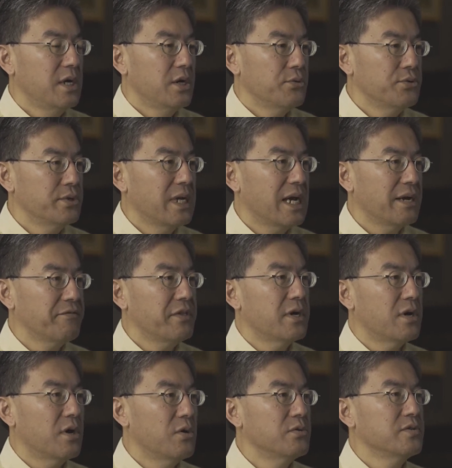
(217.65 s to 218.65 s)
would have
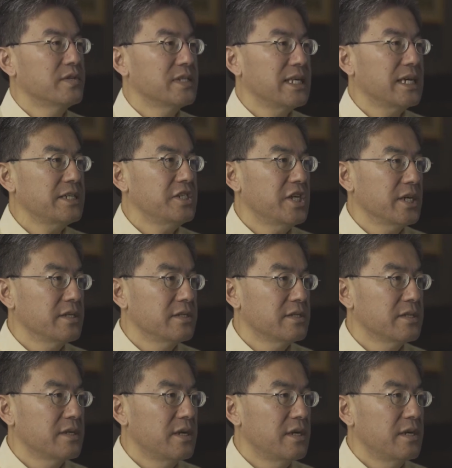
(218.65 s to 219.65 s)
their own sidechains.